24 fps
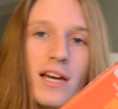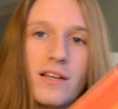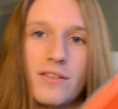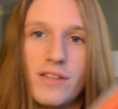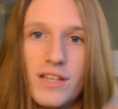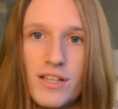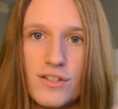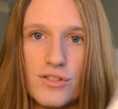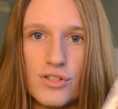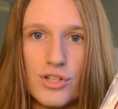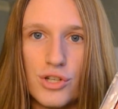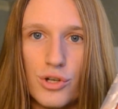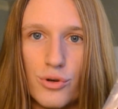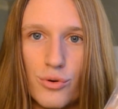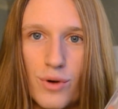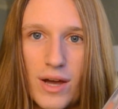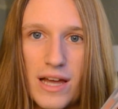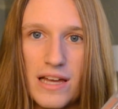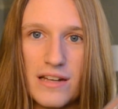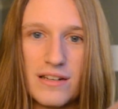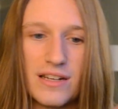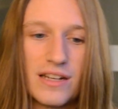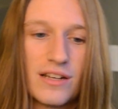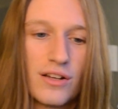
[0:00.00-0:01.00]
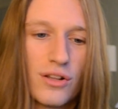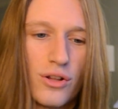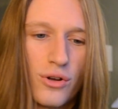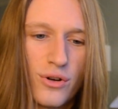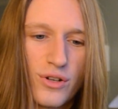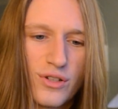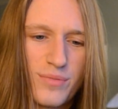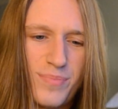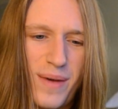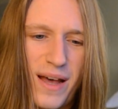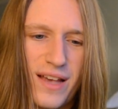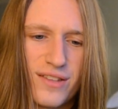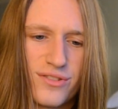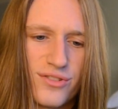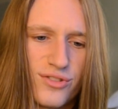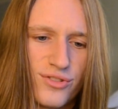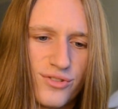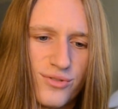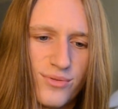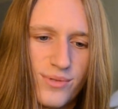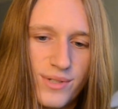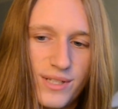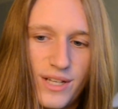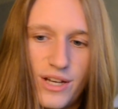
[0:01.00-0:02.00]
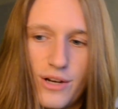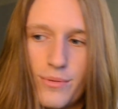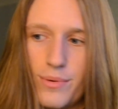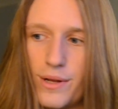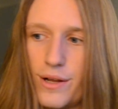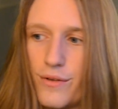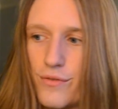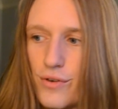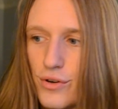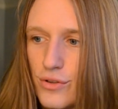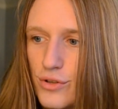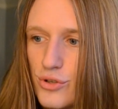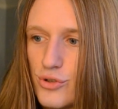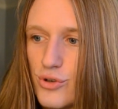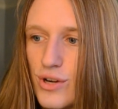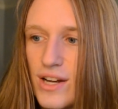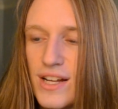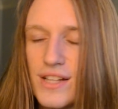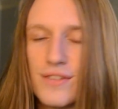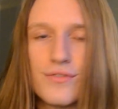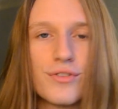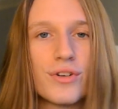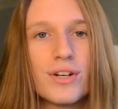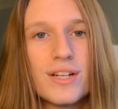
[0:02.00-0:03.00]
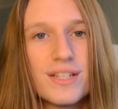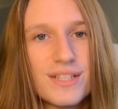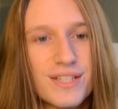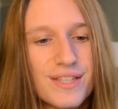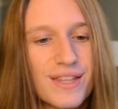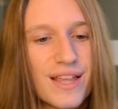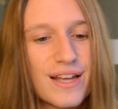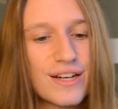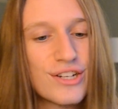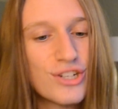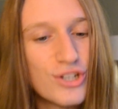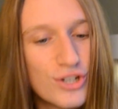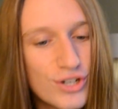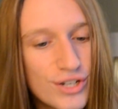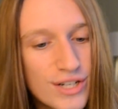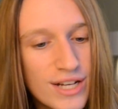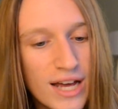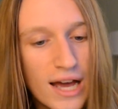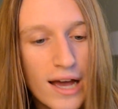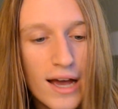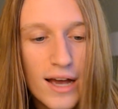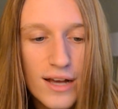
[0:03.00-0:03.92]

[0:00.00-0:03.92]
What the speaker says: these two, and Inglourious Basterds was there, but I've heard the transfer isn't that good,